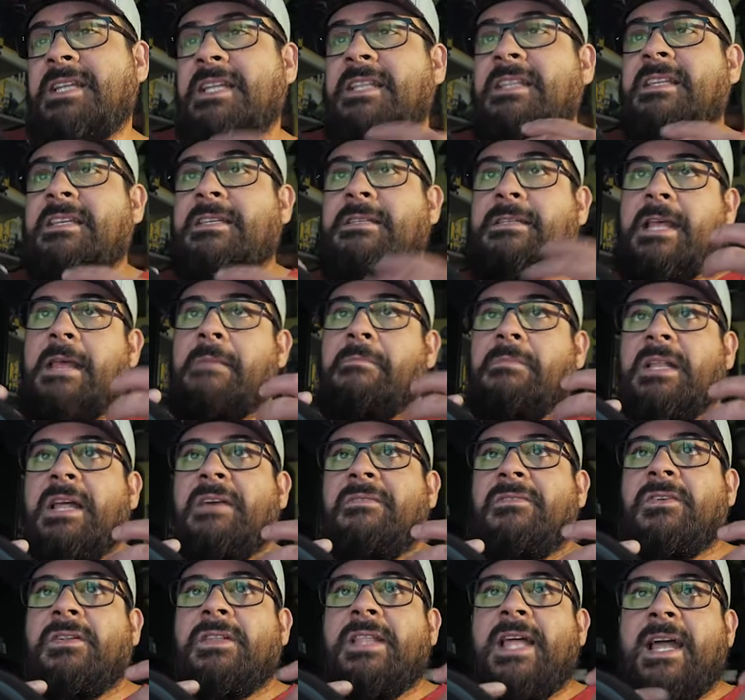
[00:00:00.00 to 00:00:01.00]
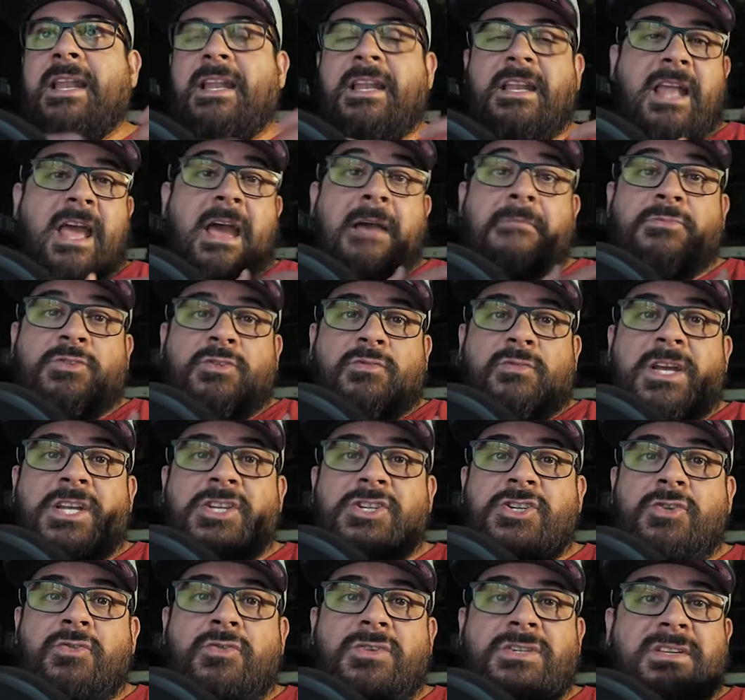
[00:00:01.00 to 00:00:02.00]
in the same level that an
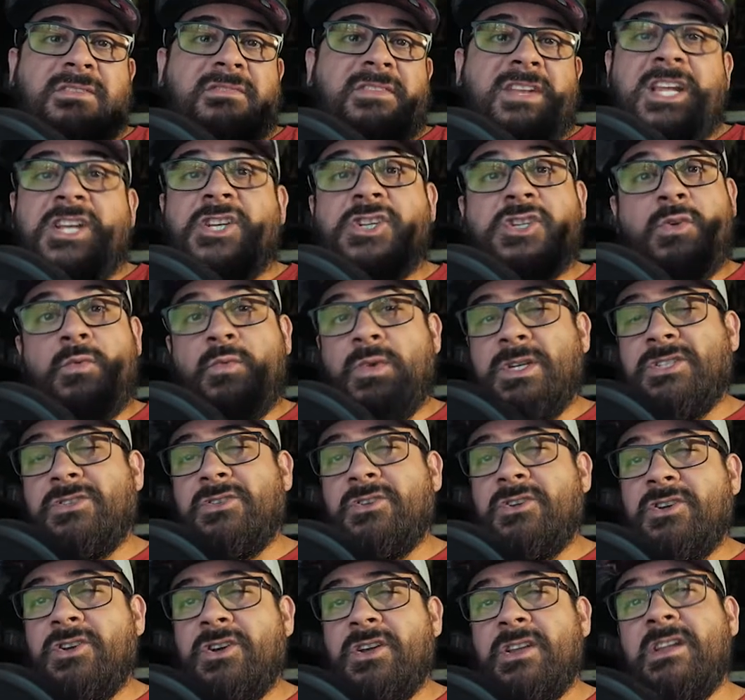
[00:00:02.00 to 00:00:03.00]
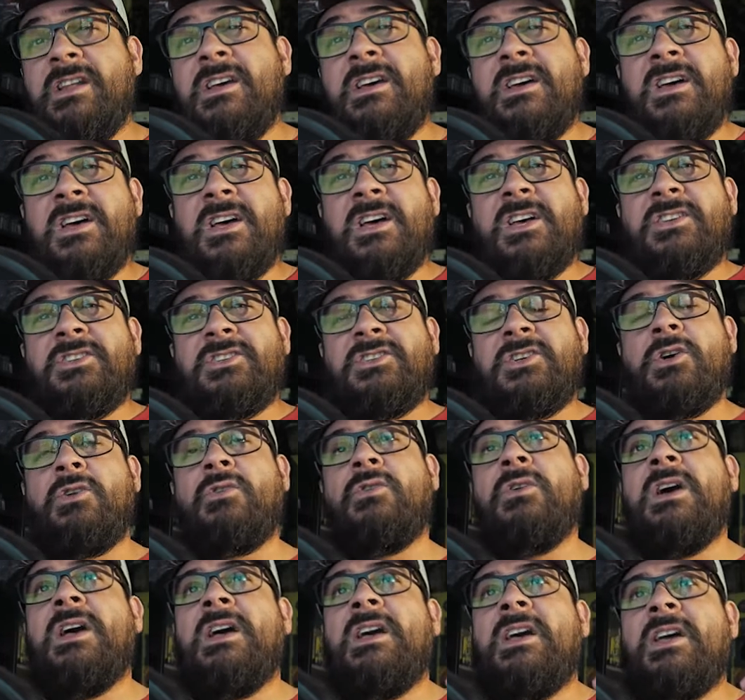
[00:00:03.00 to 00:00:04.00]
abjuration or divination wizard could.
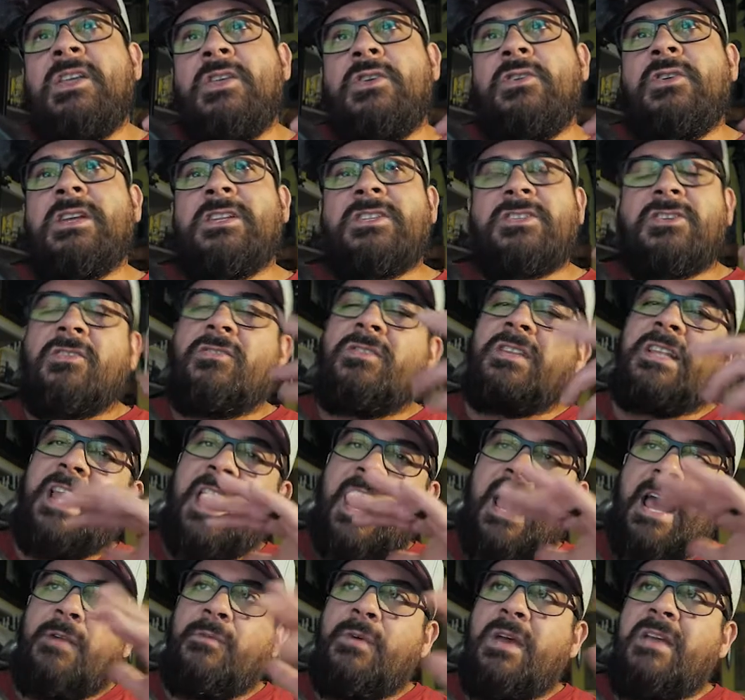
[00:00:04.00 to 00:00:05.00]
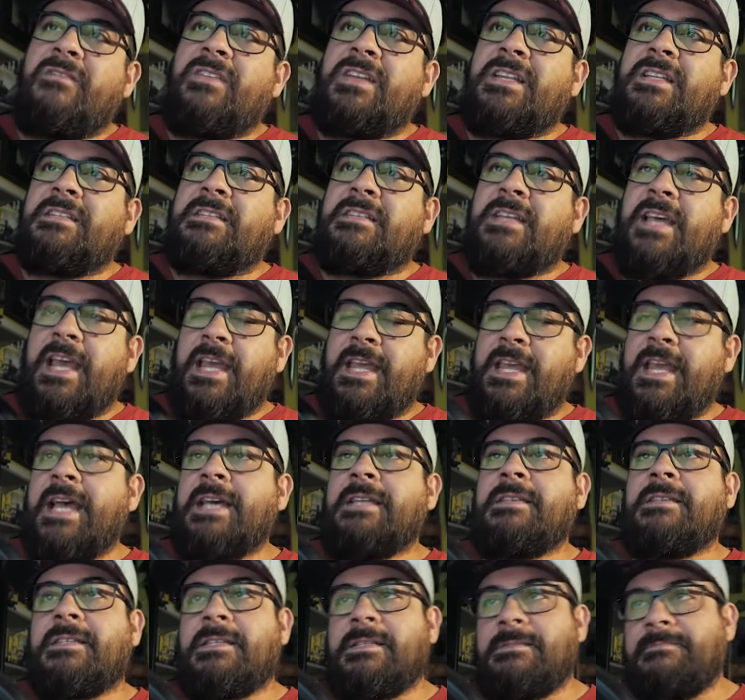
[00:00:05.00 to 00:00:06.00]
So you can certainly handwave it and say,
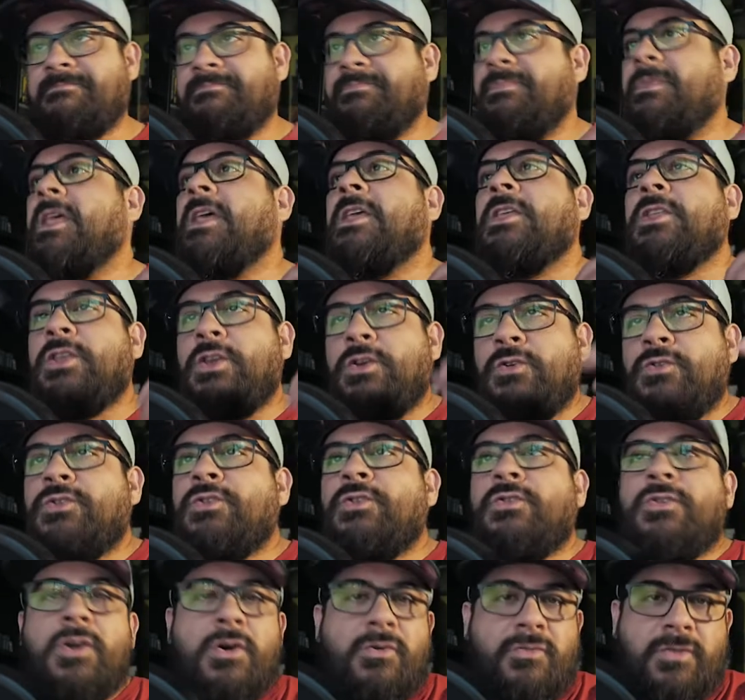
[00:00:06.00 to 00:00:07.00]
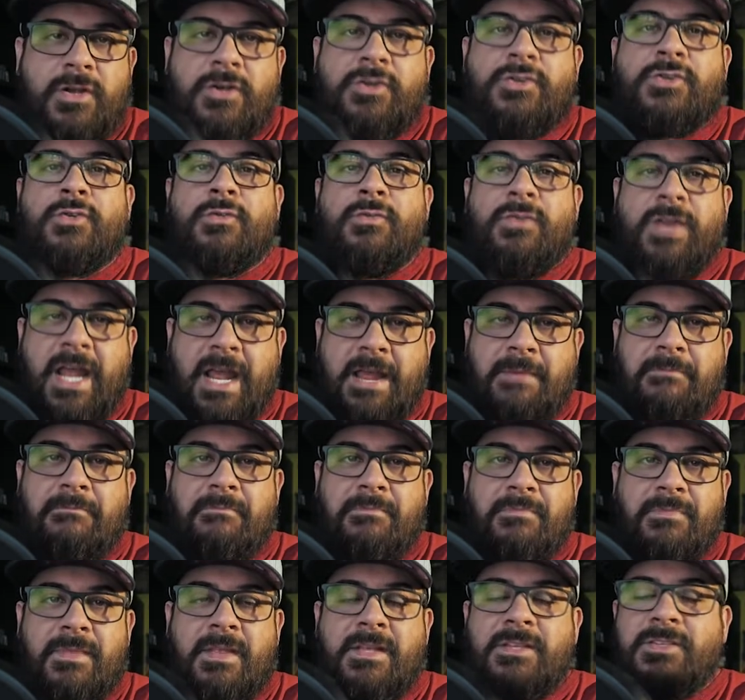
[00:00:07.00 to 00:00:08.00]
yes, you do know their true
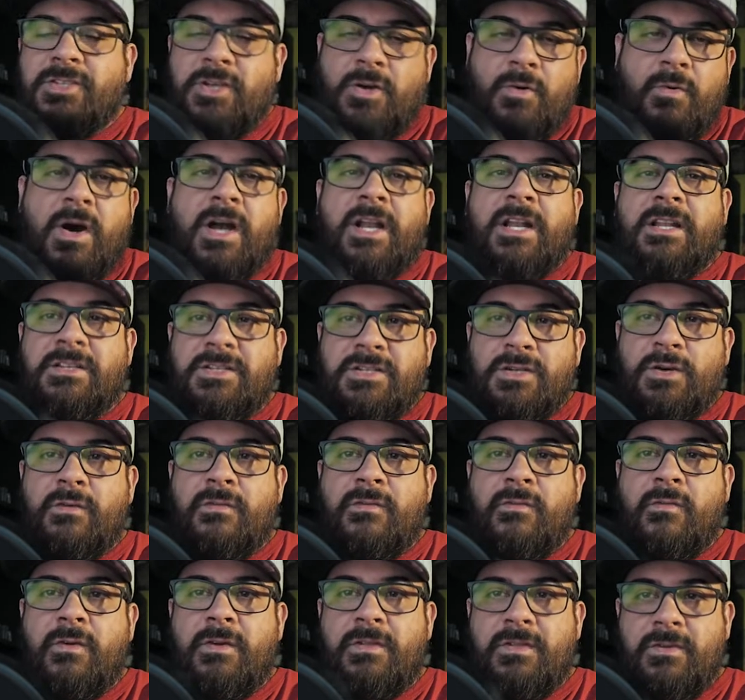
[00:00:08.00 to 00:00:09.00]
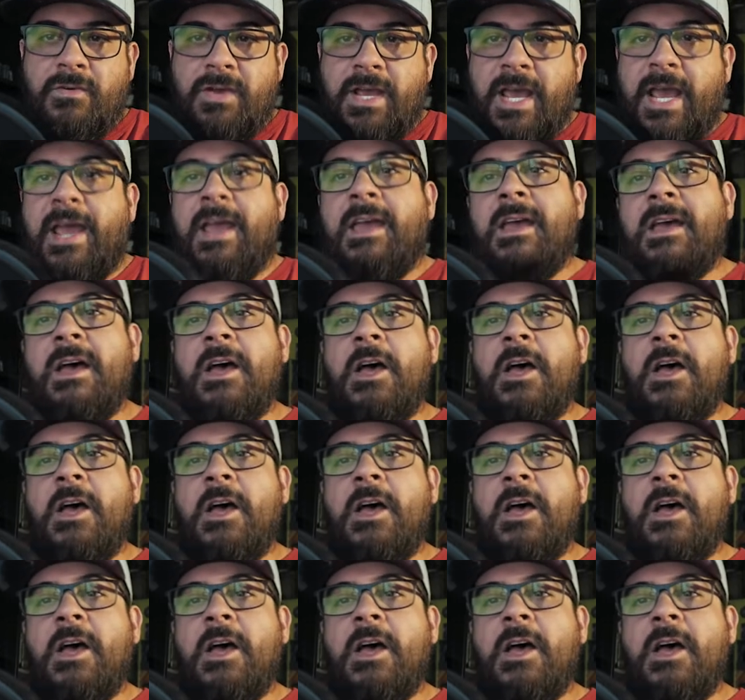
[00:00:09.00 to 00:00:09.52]
name, so on and so forth, okay?